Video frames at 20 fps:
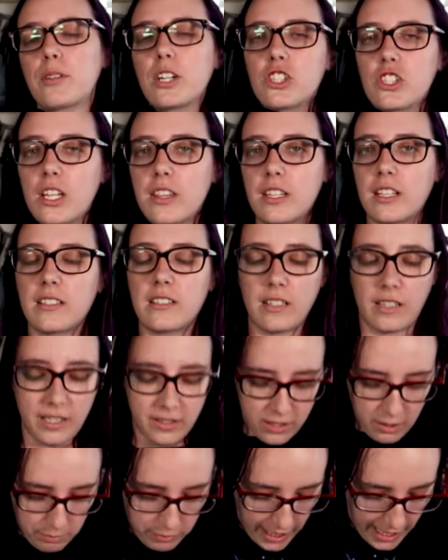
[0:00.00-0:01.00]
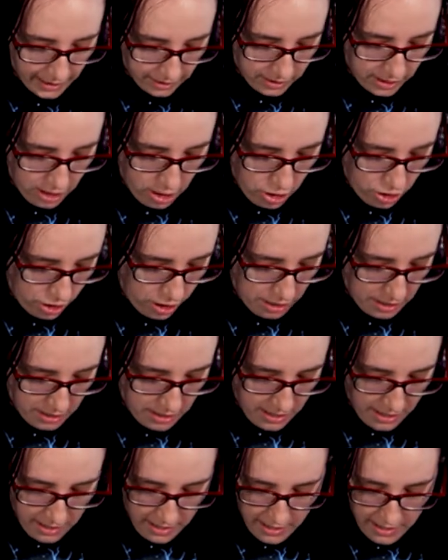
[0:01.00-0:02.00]
appreciate that it's at least a black
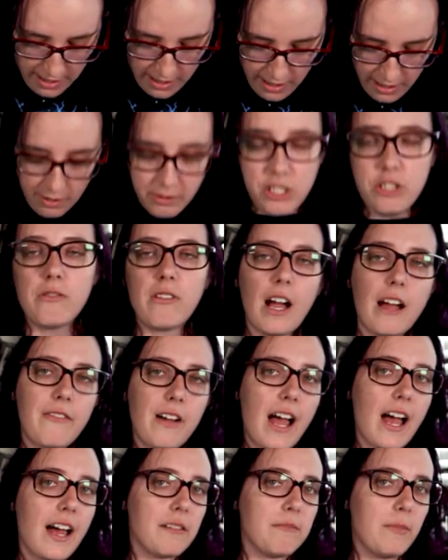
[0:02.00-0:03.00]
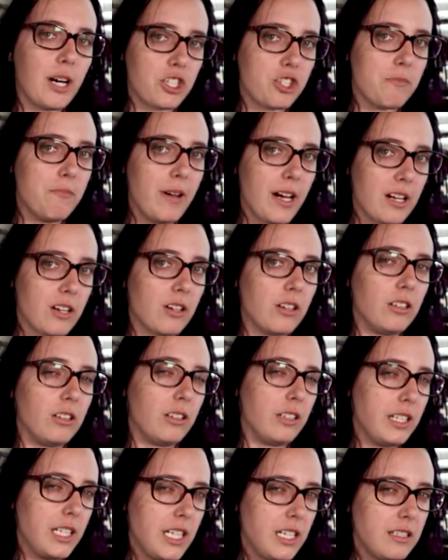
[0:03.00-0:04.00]
t-shirt. You have had much better
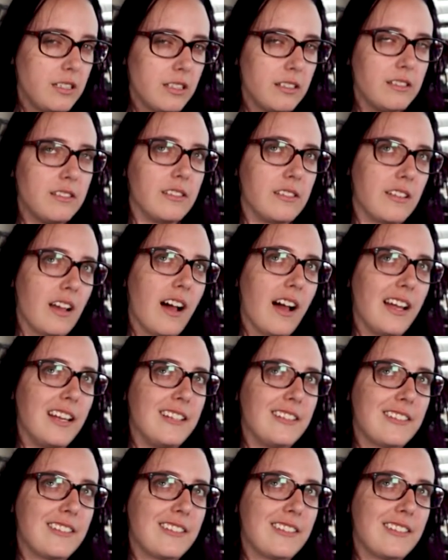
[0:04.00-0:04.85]
Elite designs.